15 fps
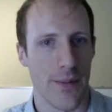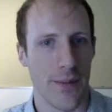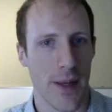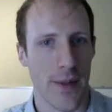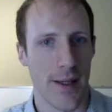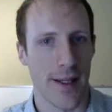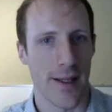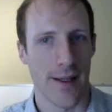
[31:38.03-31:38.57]

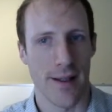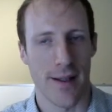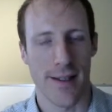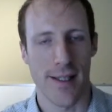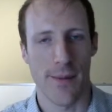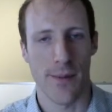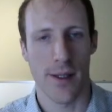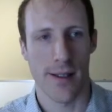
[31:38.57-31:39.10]
Maybe the
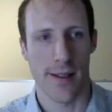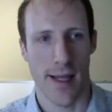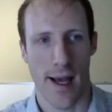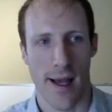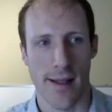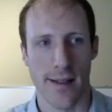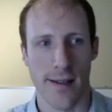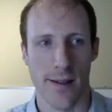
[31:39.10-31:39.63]
simplest
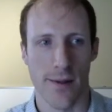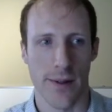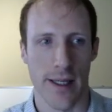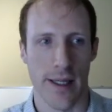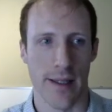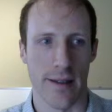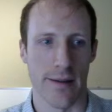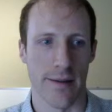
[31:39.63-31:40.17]
task we
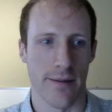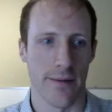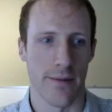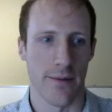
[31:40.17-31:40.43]
can